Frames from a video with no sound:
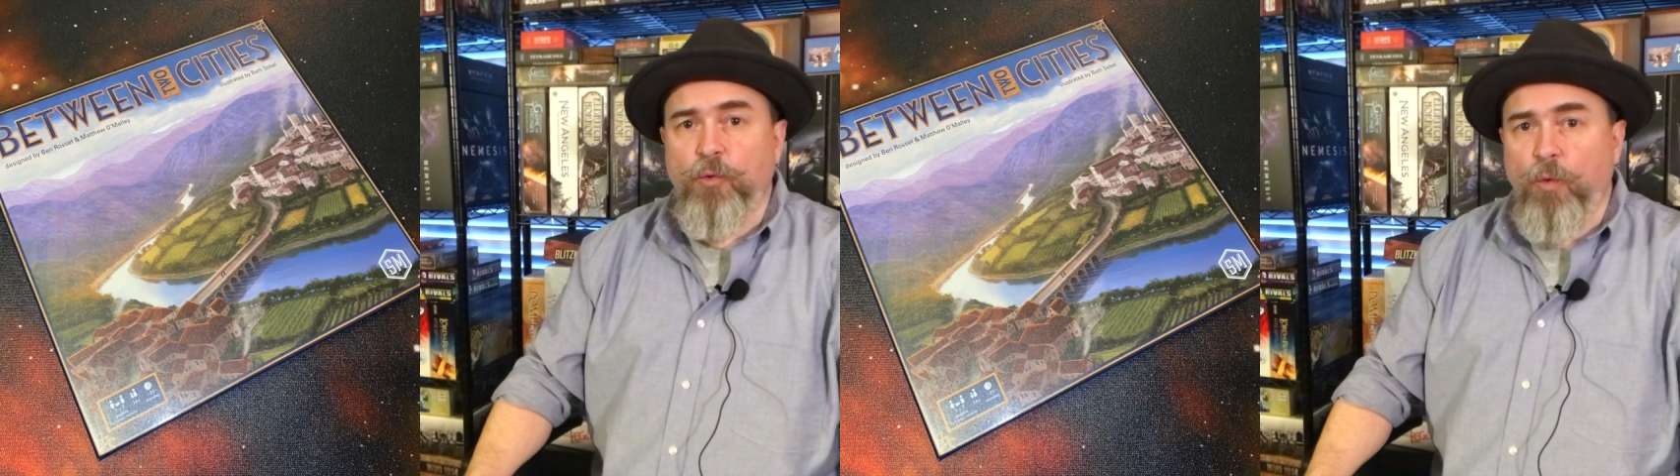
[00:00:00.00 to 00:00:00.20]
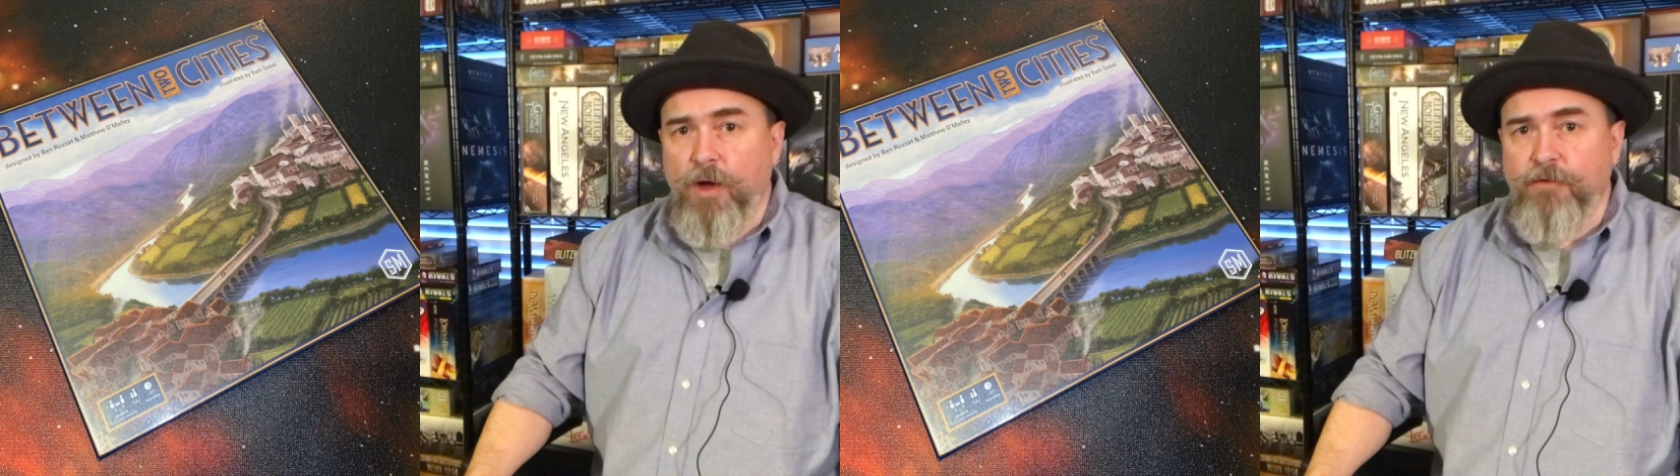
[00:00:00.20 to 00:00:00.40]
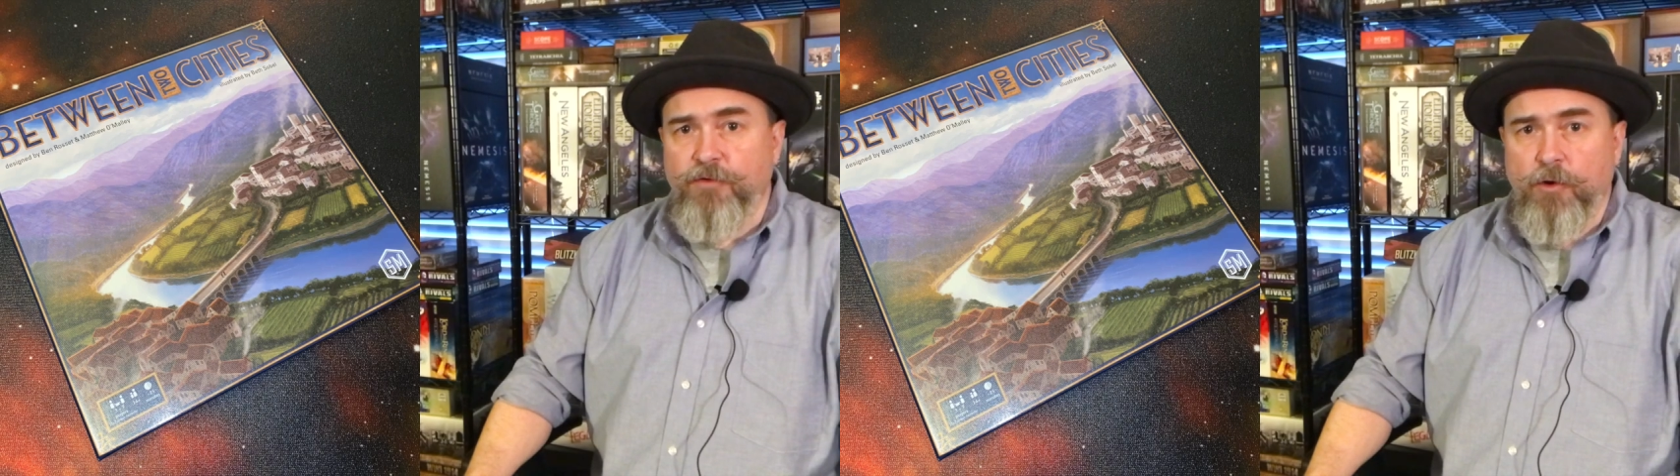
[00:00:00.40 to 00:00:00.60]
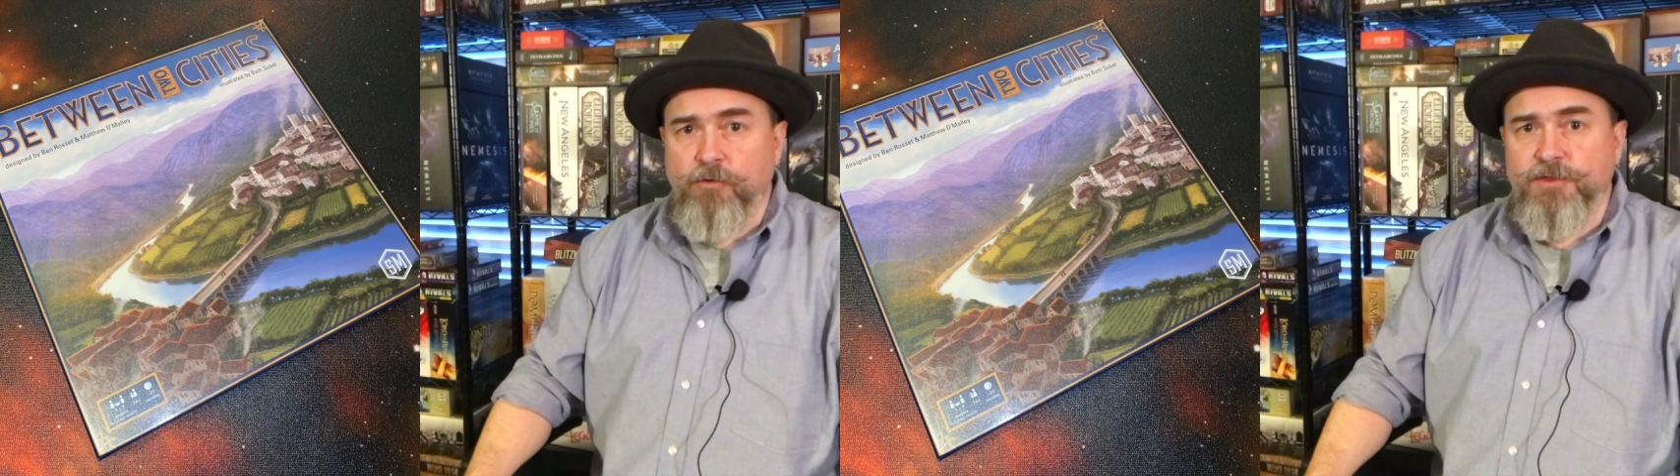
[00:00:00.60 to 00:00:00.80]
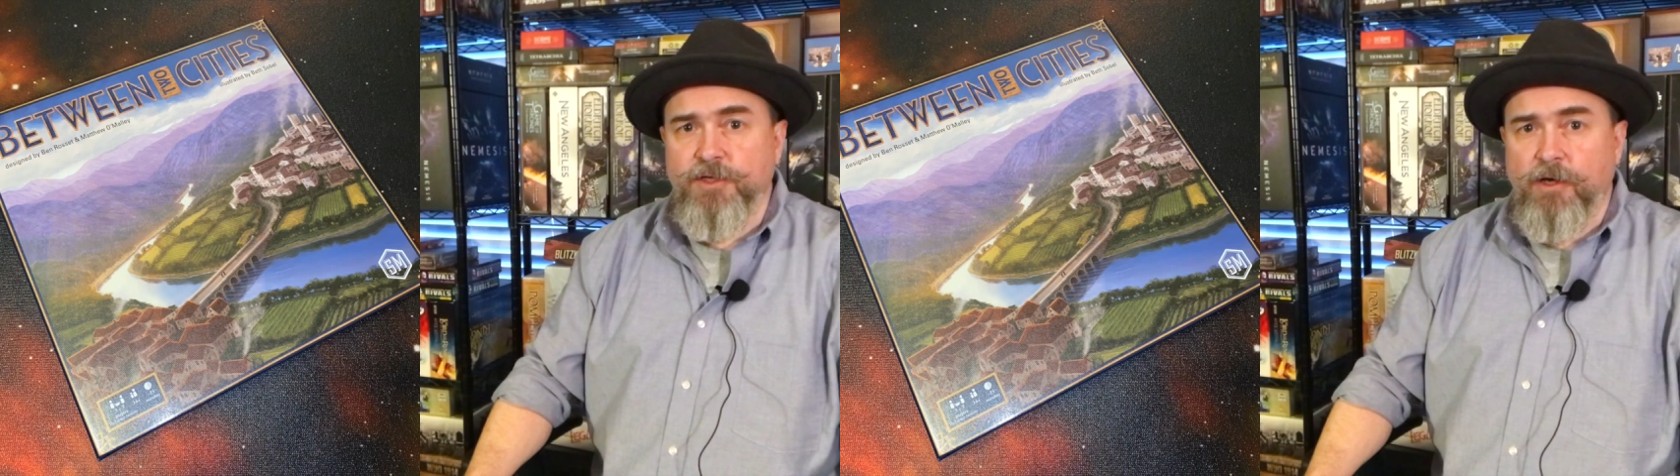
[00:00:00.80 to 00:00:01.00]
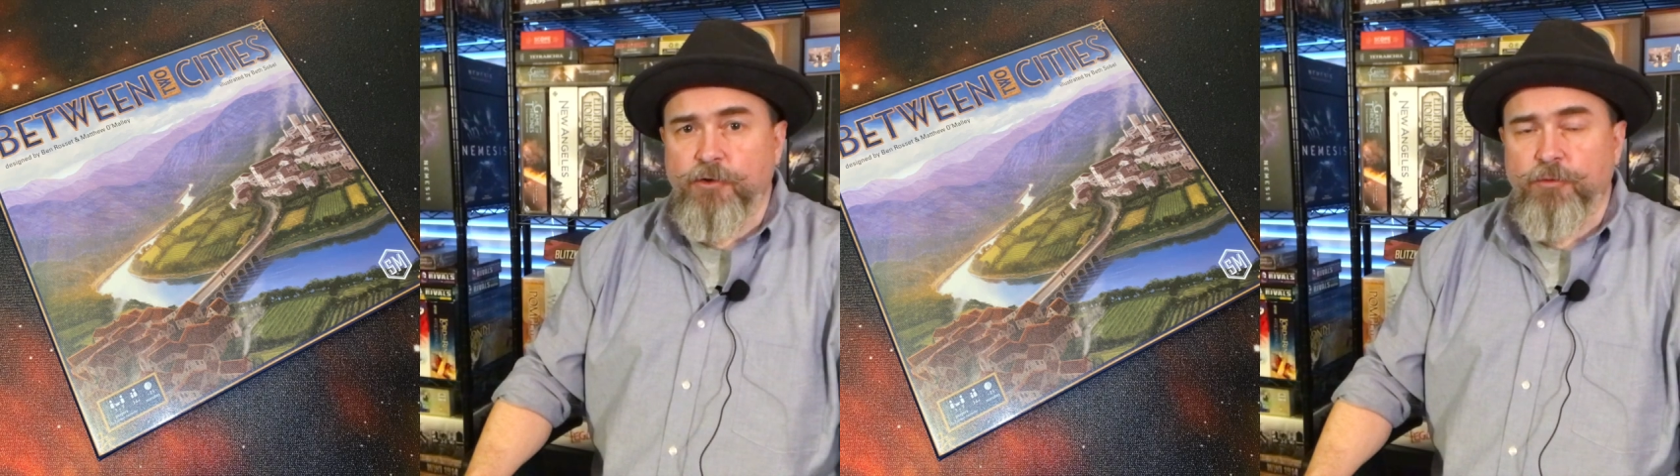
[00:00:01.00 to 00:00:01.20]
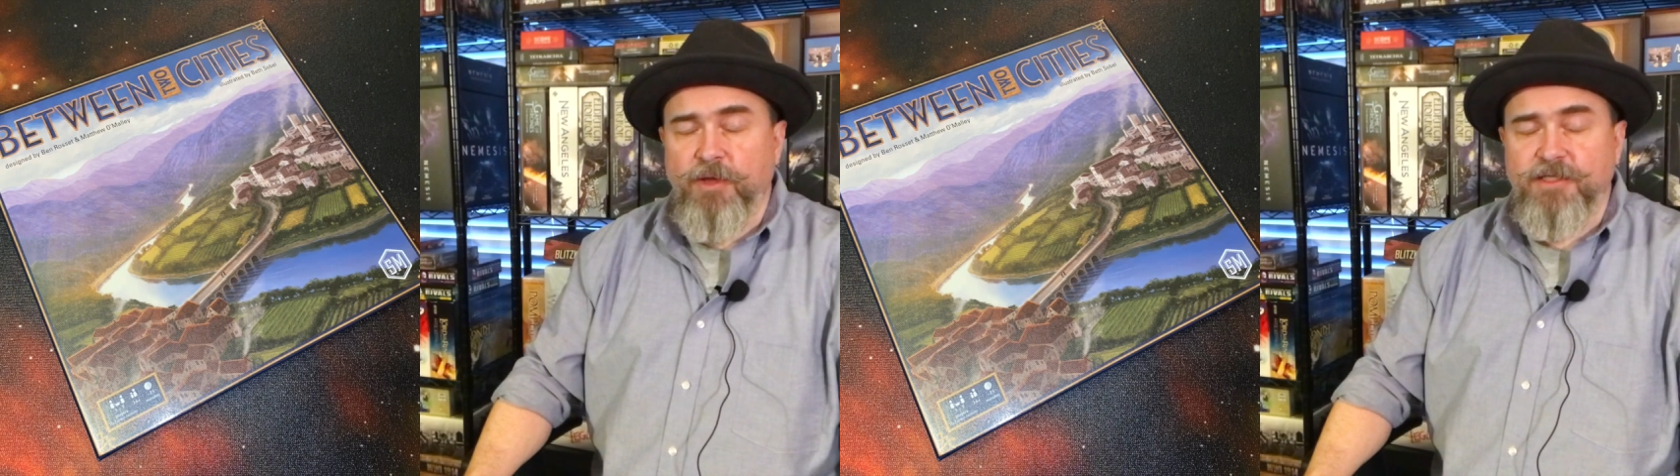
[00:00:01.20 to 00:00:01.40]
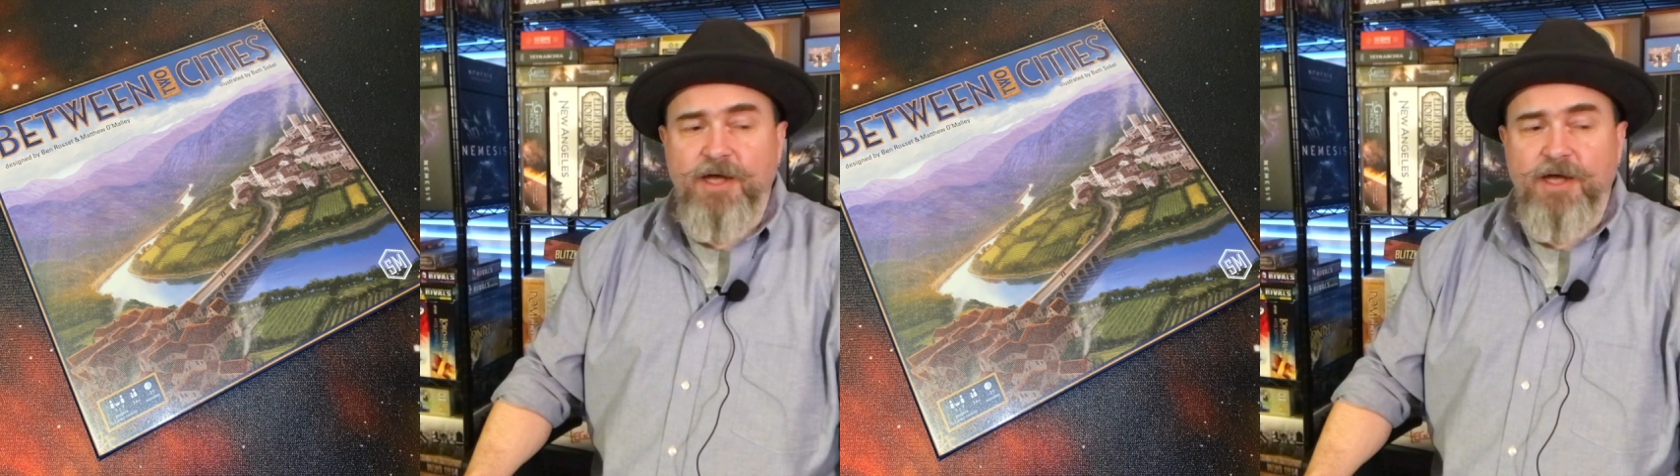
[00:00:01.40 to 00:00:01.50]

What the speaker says: one of those duplex